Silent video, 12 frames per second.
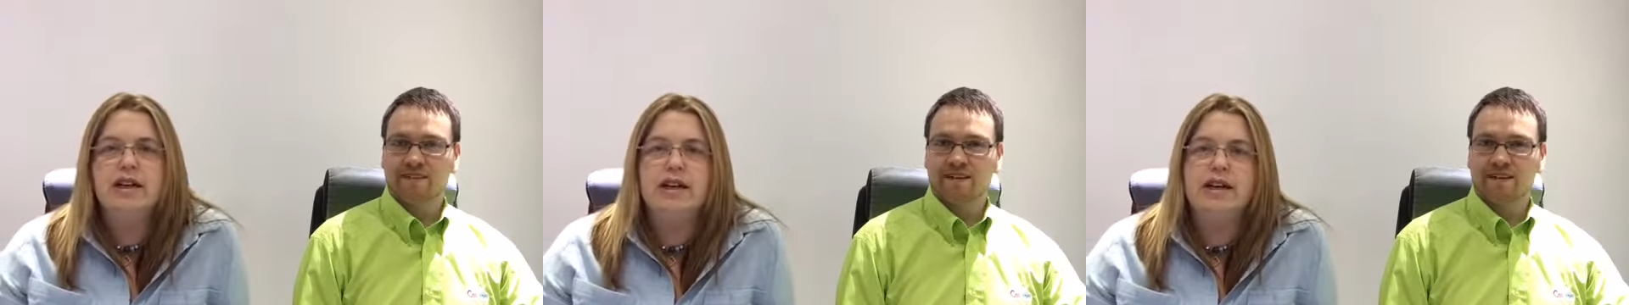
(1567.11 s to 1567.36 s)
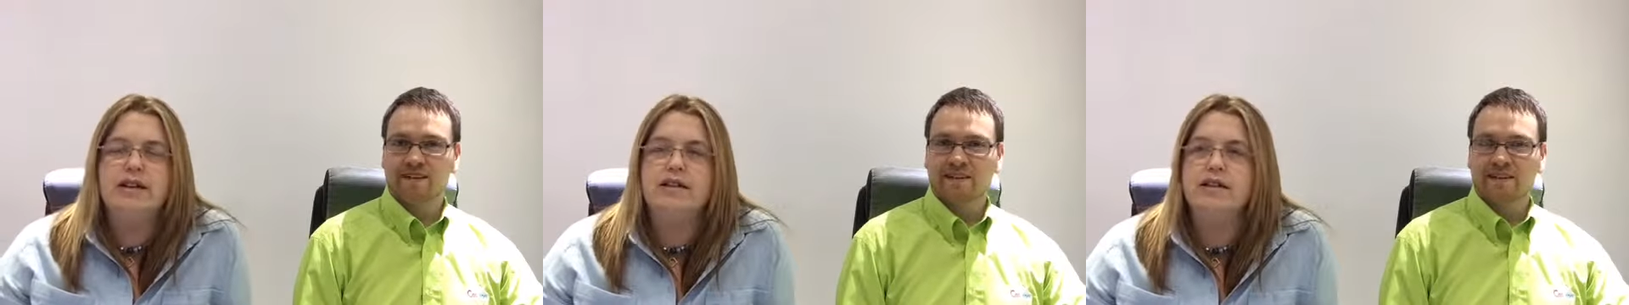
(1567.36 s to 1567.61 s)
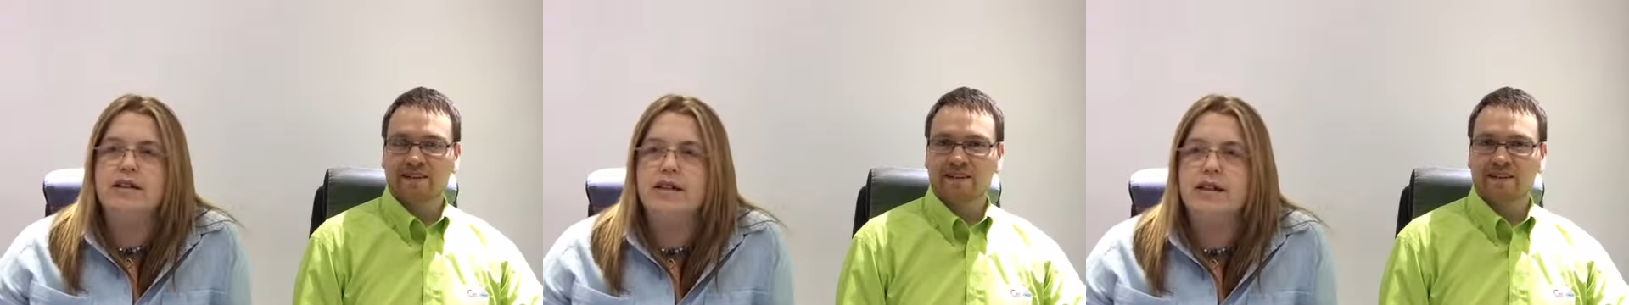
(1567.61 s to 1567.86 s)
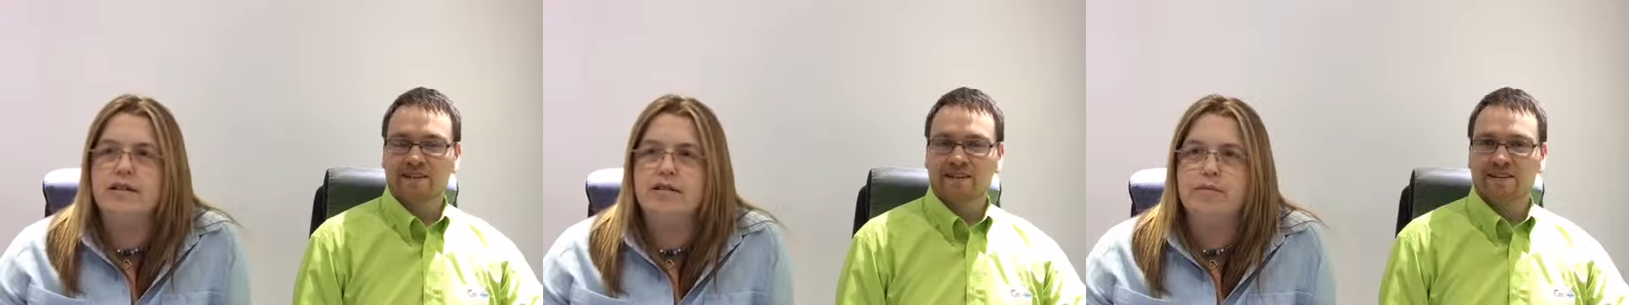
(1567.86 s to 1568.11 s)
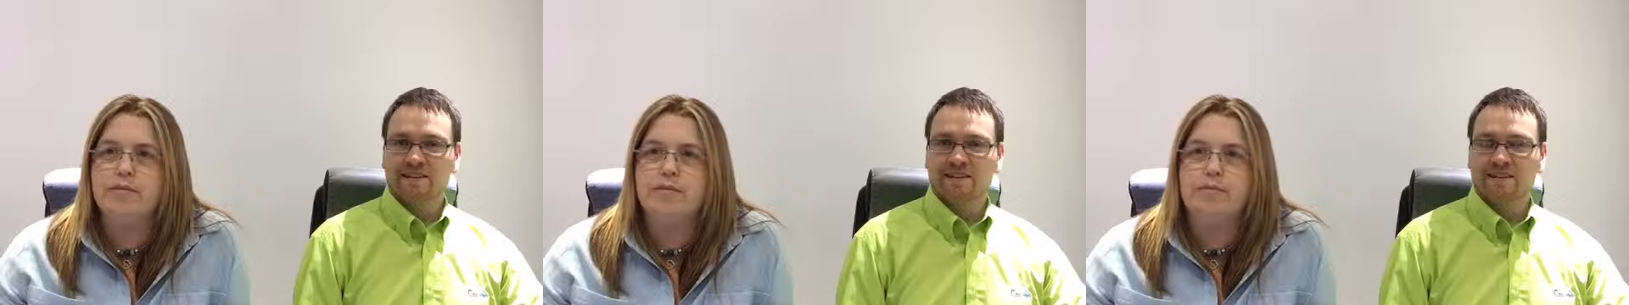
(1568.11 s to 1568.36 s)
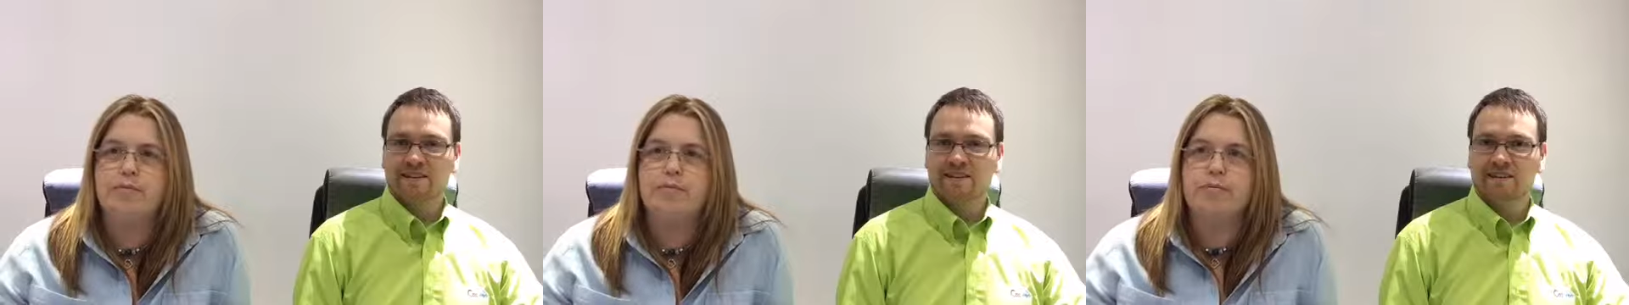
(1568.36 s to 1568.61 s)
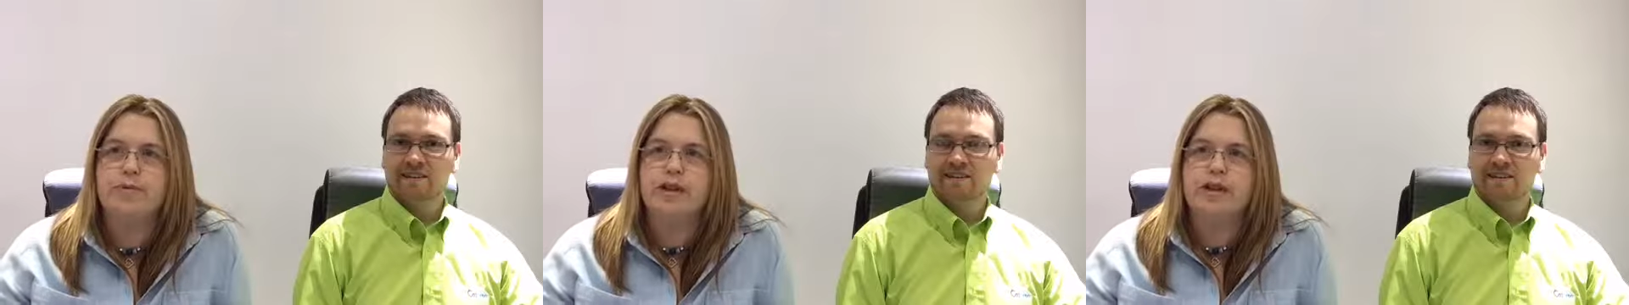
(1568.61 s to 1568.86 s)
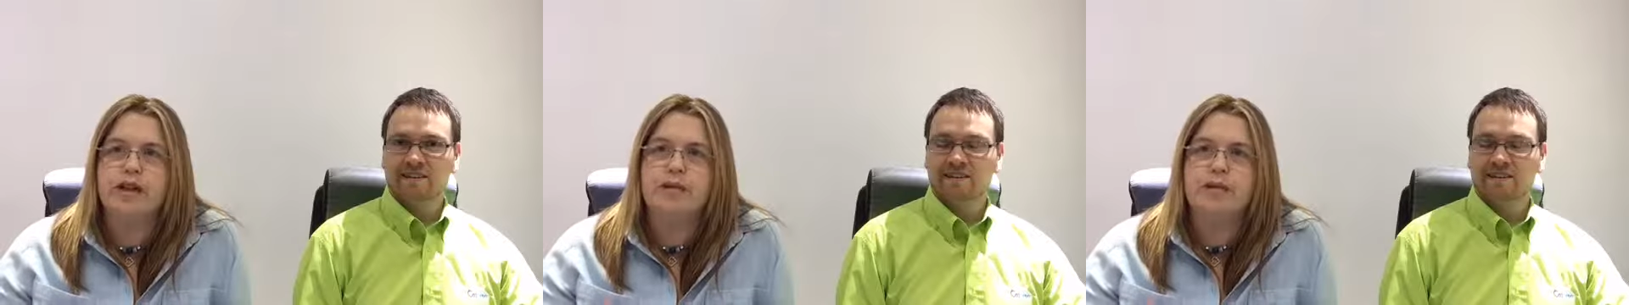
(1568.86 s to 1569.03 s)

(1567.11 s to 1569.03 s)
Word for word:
Speaker 1: And it the, the,